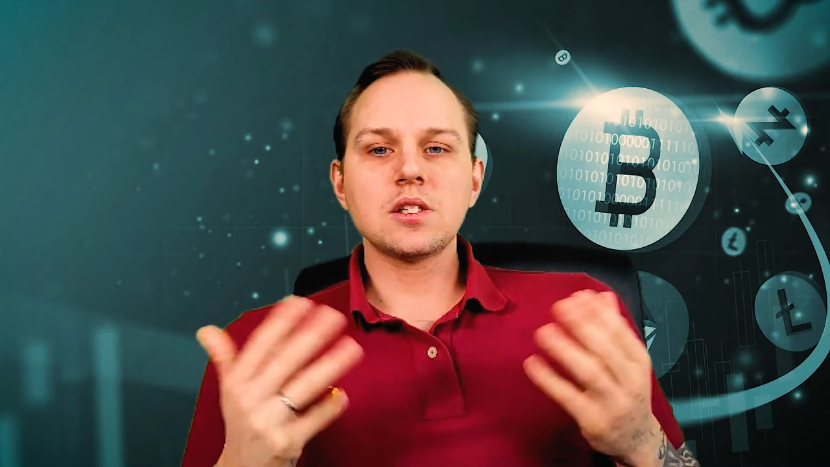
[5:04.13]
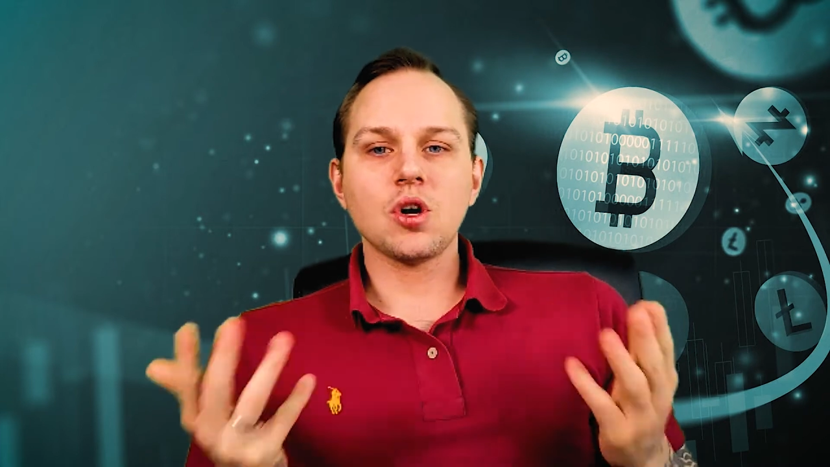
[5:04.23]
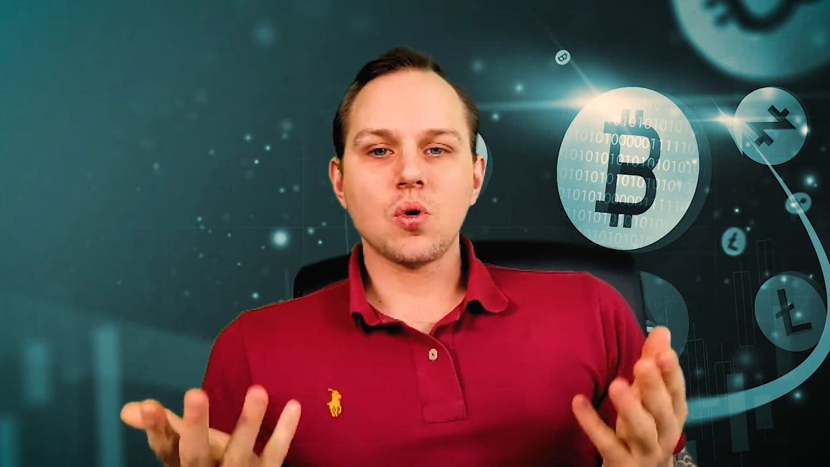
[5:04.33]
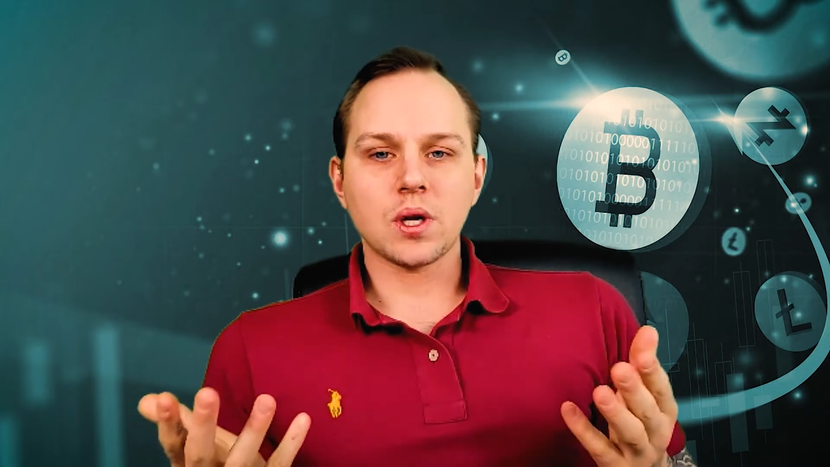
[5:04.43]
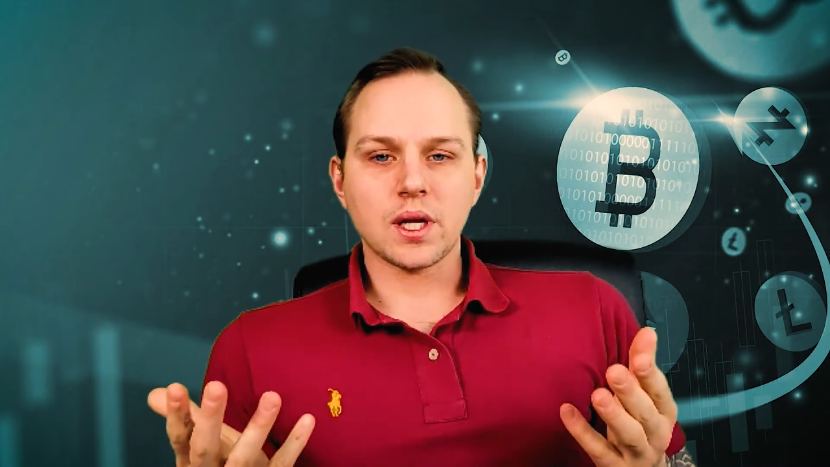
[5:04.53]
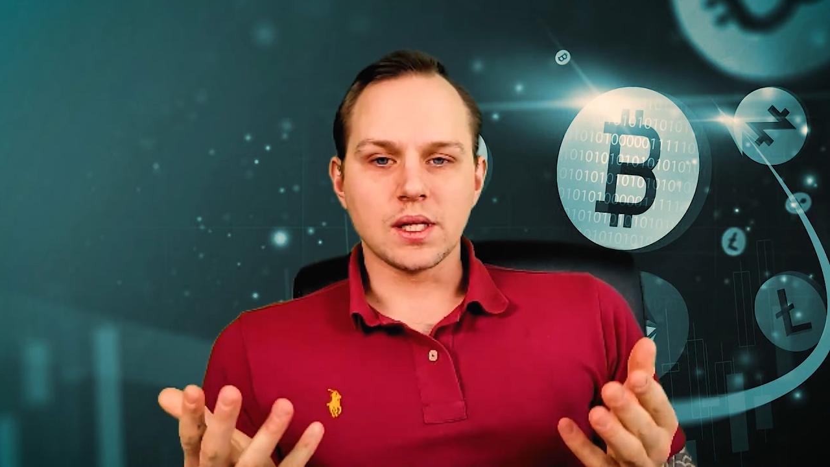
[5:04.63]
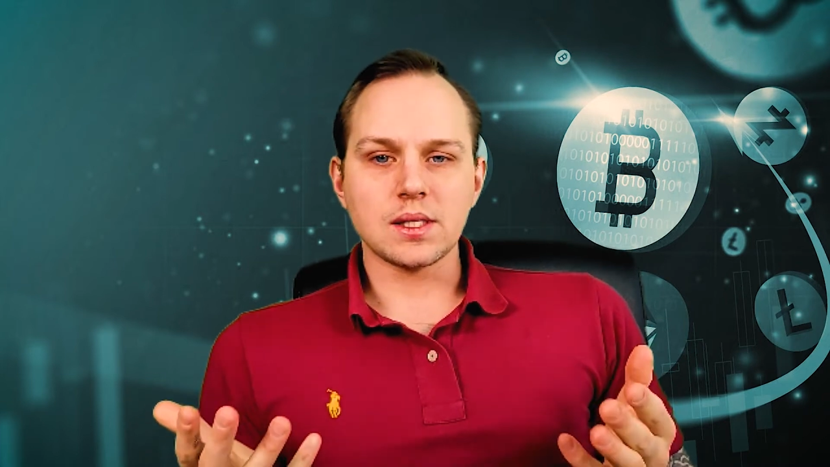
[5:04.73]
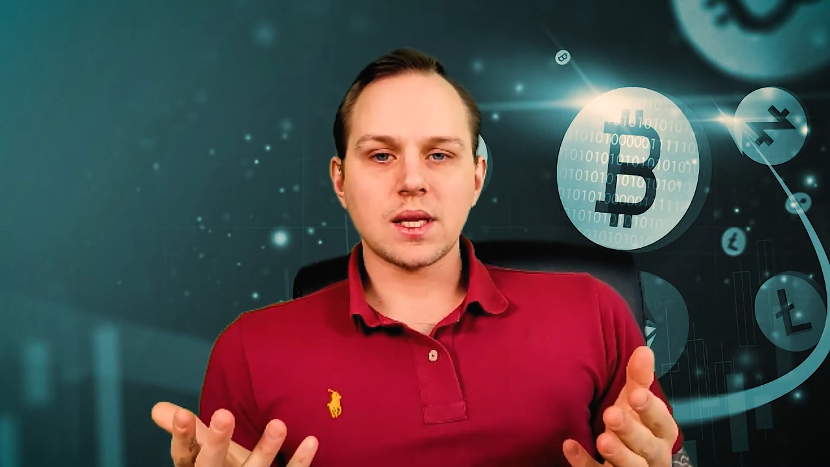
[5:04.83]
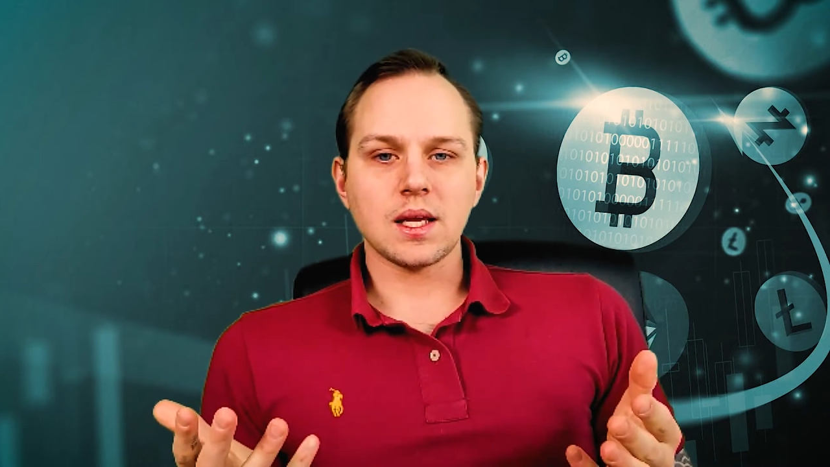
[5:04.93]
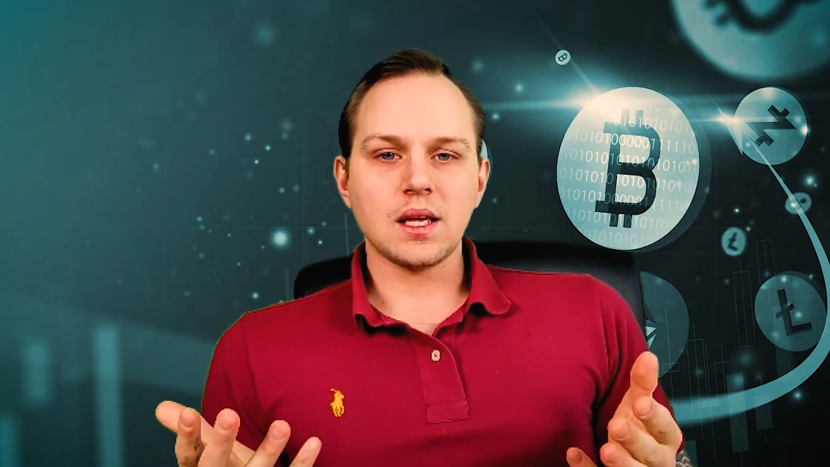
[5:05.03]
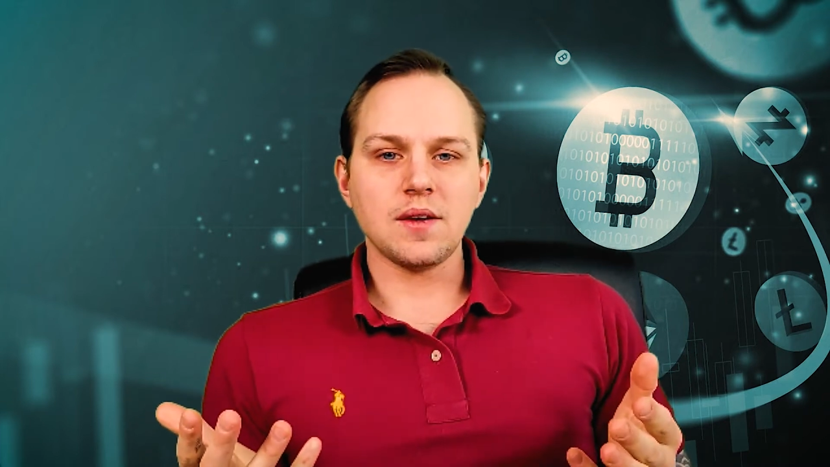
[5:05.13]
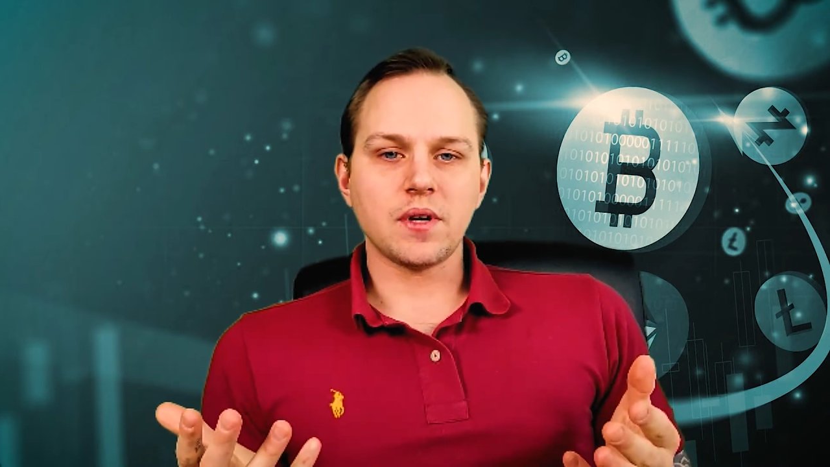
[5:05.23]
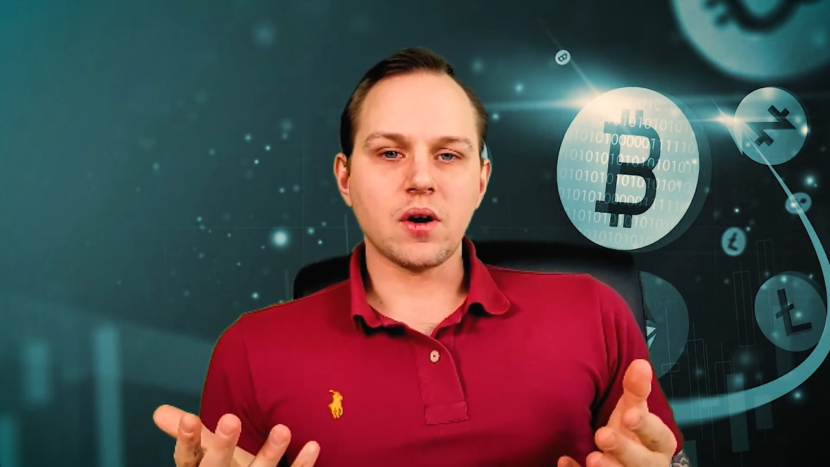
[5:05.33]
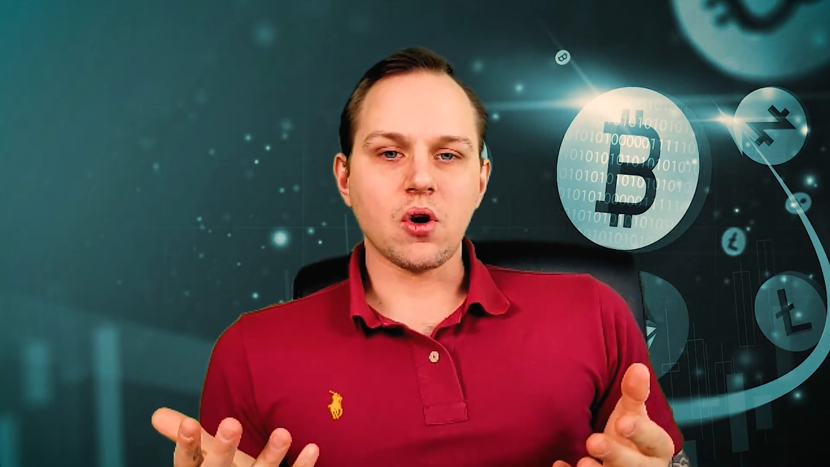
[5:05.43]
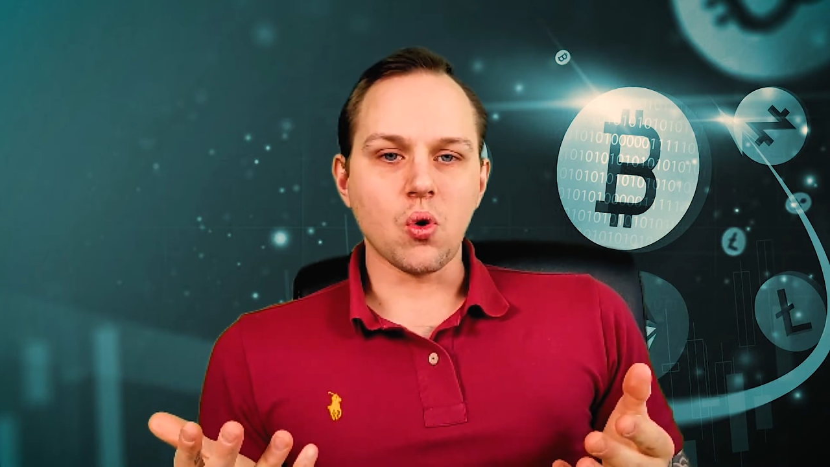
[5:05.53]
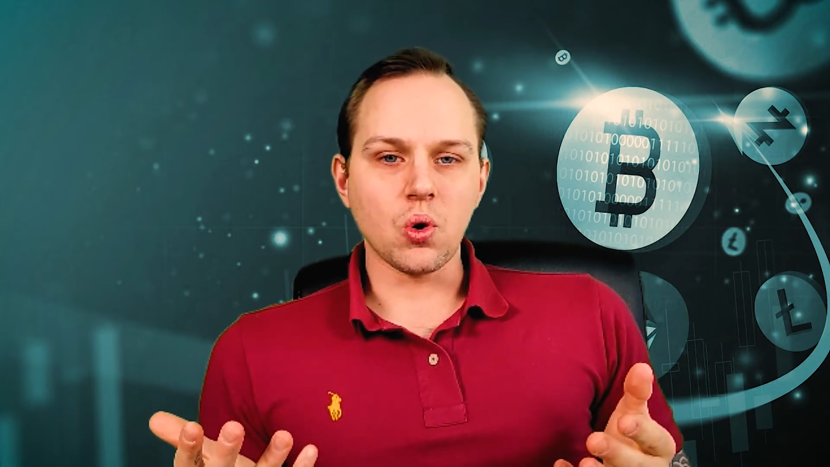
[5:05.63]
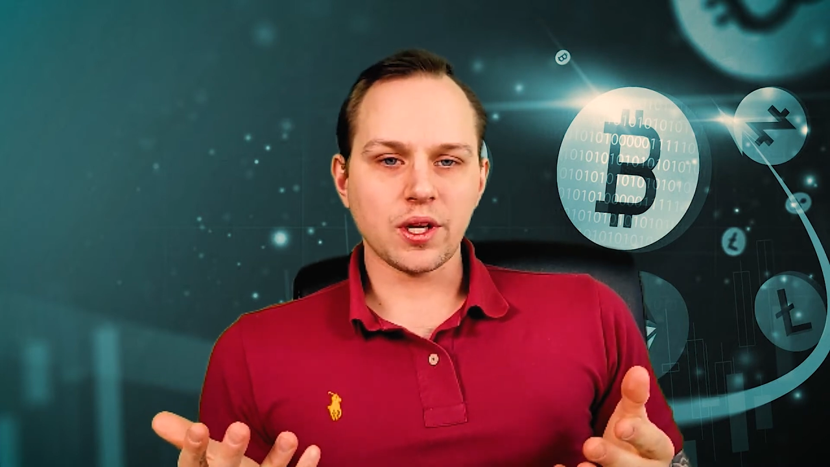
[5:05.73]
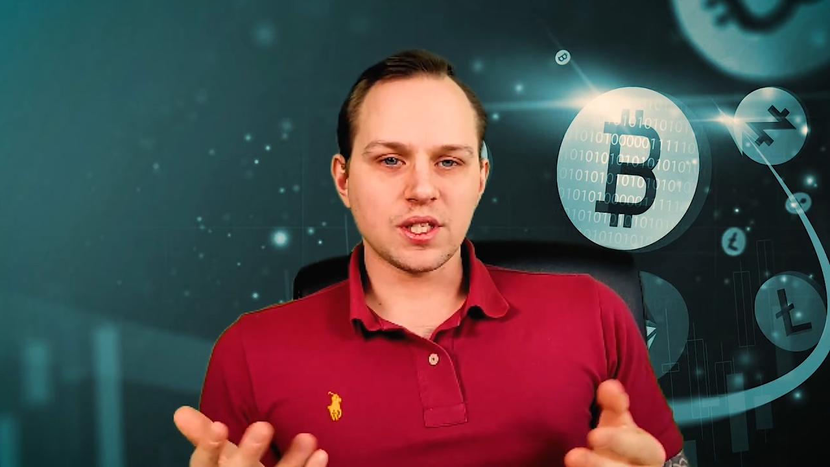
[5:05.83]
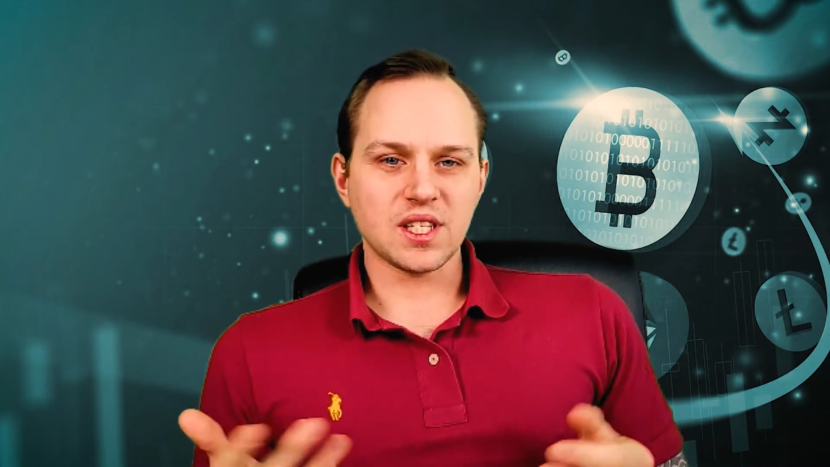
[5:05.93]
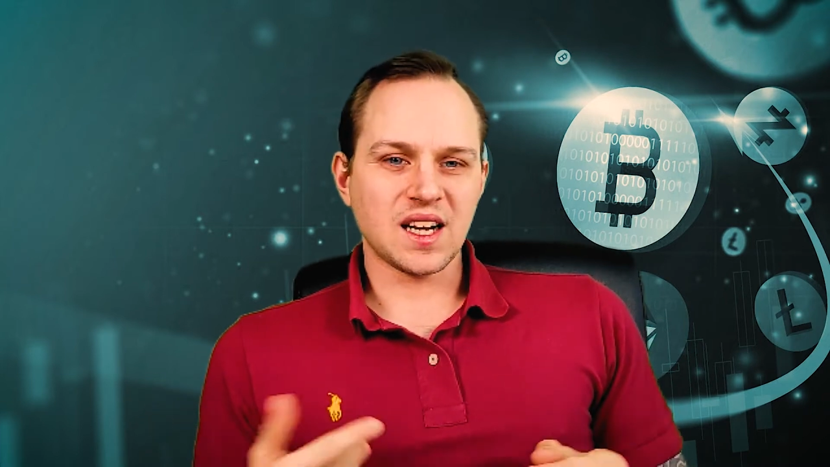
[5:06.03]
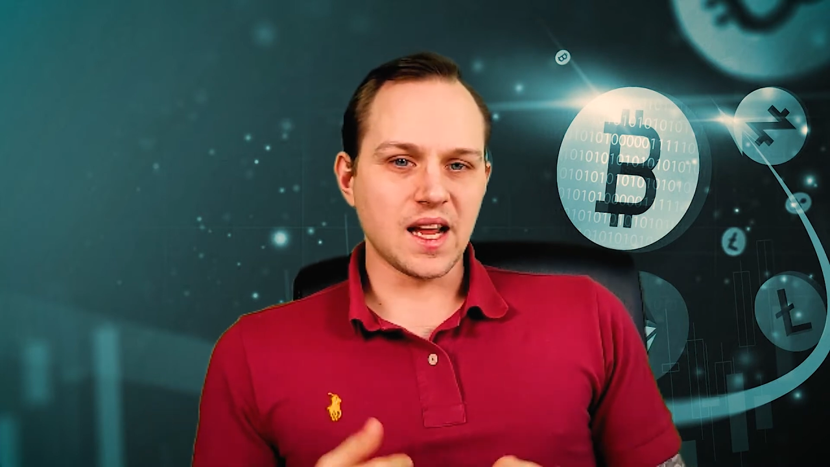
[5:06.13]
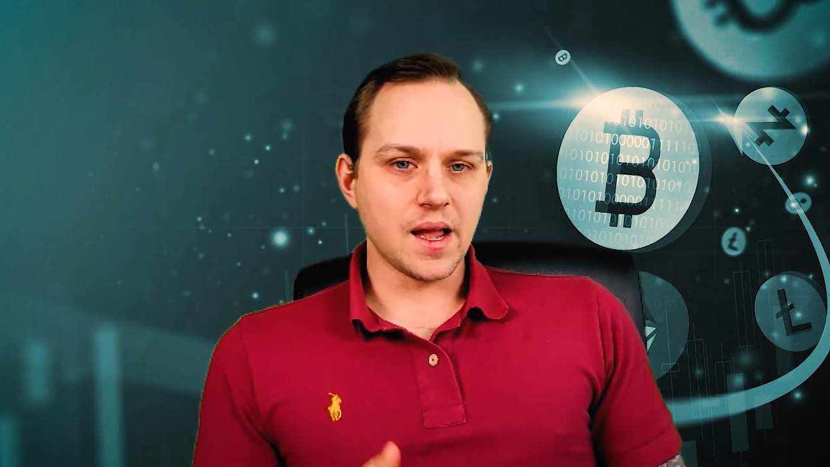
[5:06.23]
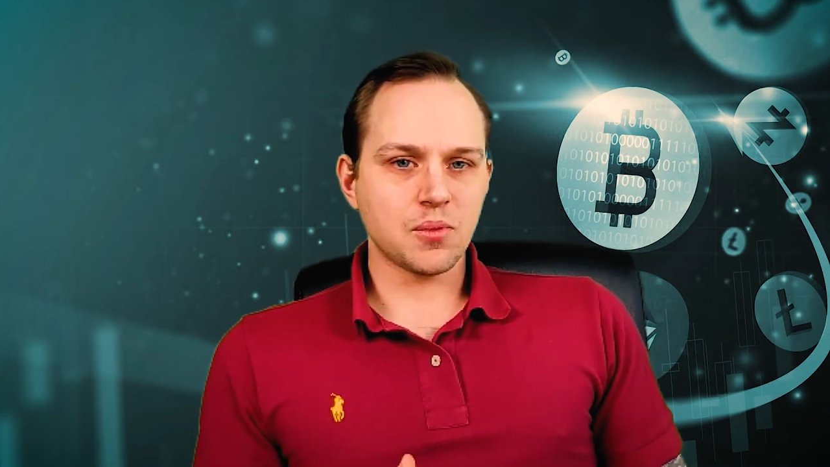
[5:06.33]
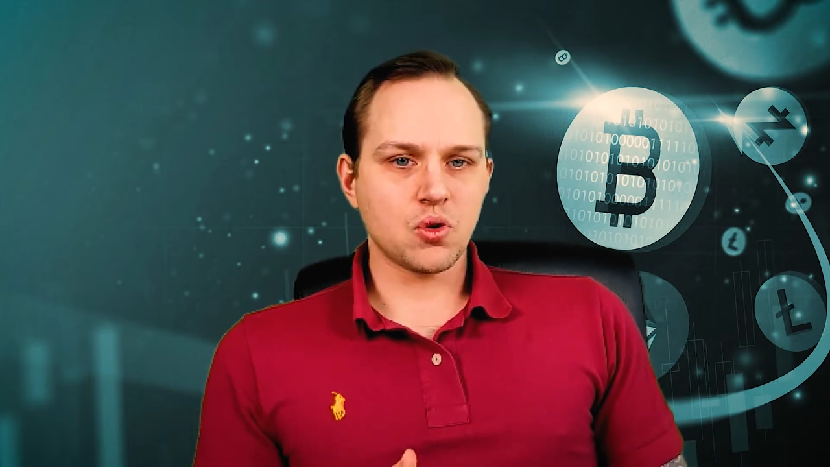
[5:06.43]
tokens can give their holders claim